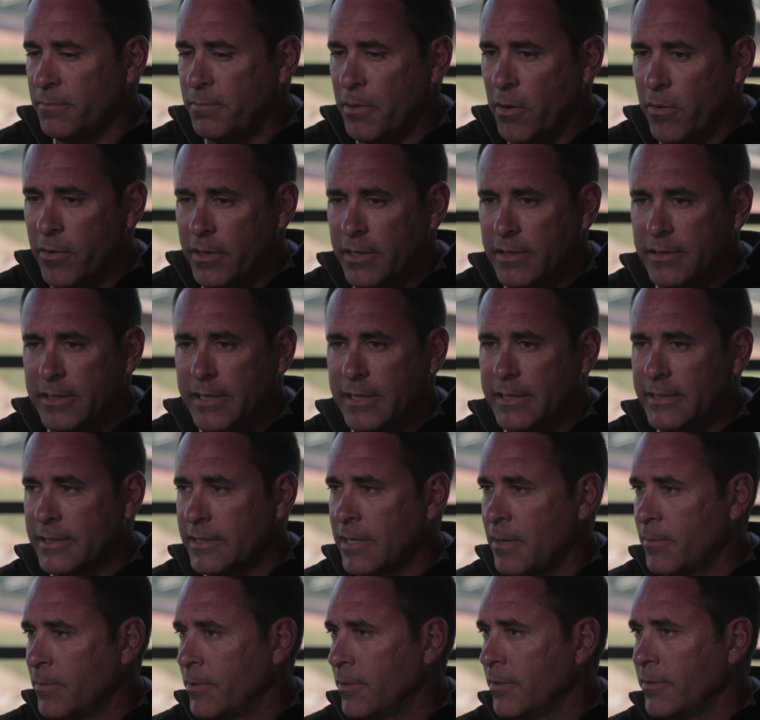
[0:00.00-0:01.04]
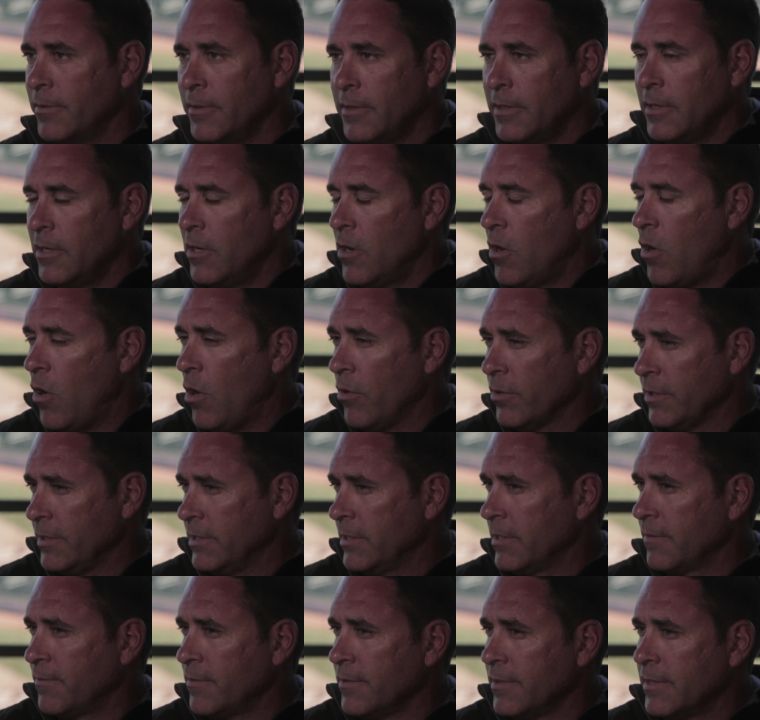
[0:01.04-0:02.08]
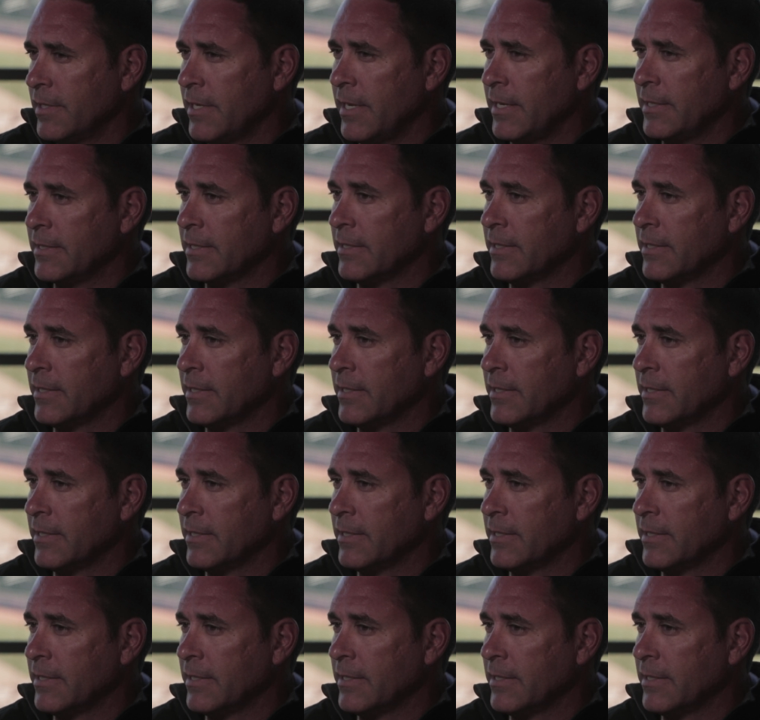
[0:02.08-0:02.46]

pony league, summer, all these different things.